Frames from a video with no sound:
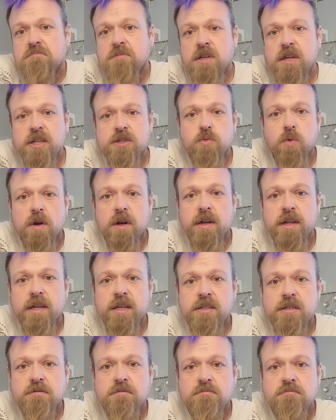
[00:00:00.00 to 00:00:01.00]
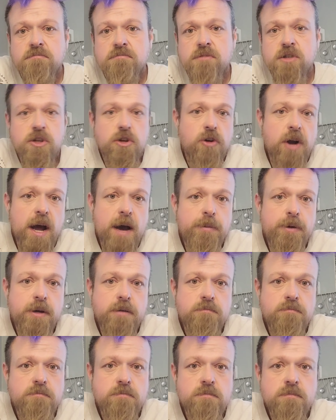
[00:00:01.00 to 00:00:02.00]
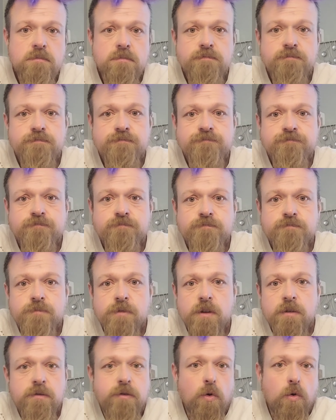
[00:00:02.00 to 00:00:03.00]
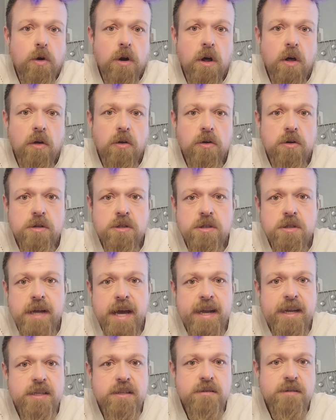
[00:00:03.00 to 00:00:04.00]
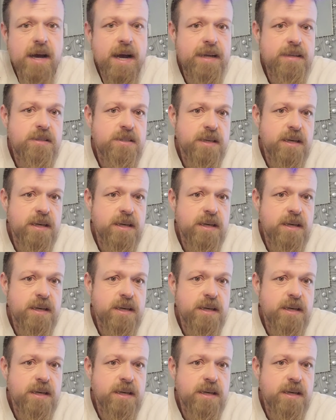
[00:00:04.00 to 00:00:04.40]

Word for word: It's what it is. You grab it. $4.89.